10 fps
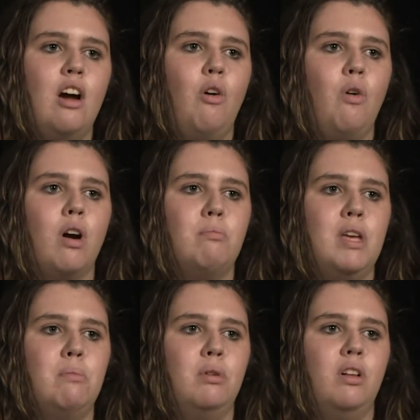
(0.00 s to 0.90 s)
or
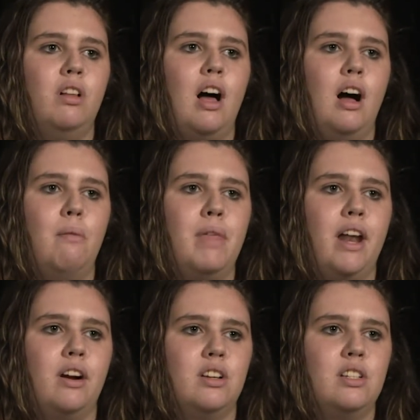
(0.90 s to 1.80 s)
people that
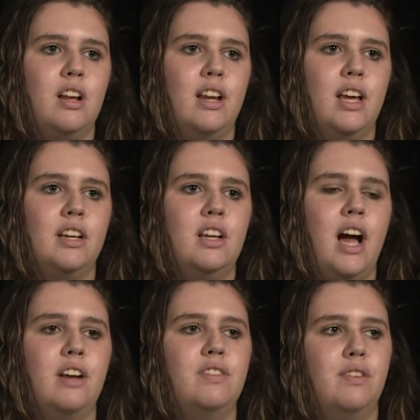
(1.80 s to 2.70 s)
are studying
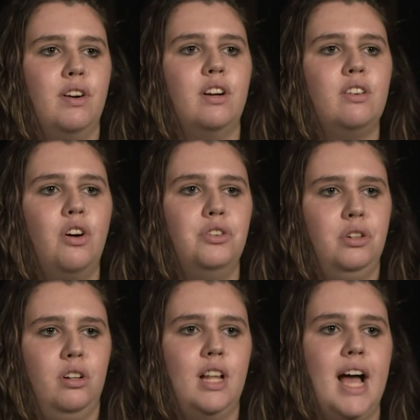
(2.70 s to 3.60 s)
kind of different
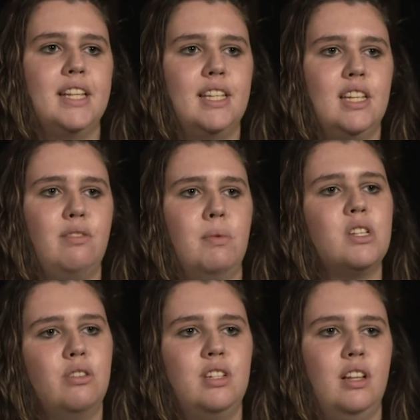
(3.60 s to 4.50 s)
cultural alliances from the
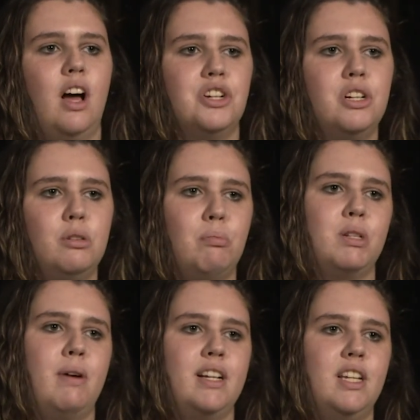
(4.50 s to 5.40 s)
sociological
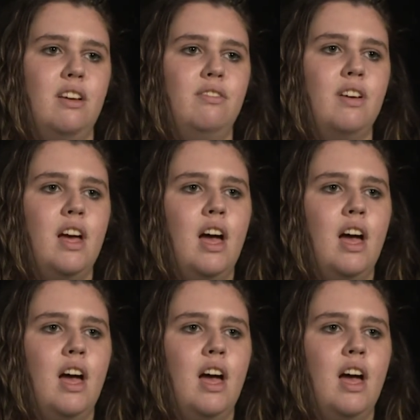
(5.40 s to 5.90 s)
perspective.